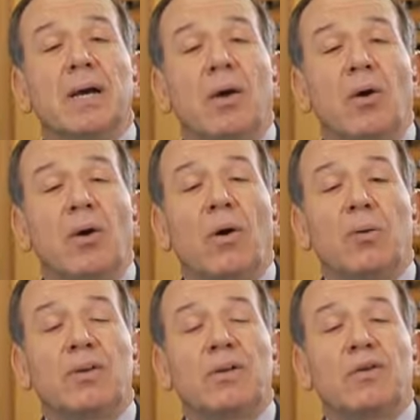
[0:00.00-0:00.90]

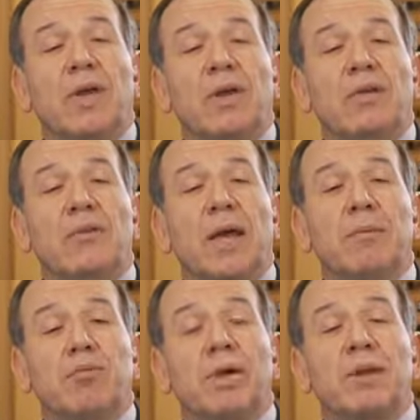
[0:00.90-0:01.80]
hold these kids
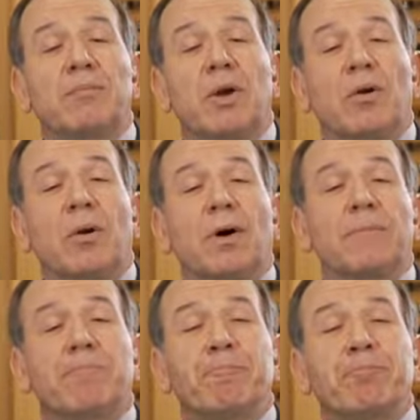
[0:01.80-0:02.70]
and bring them to court.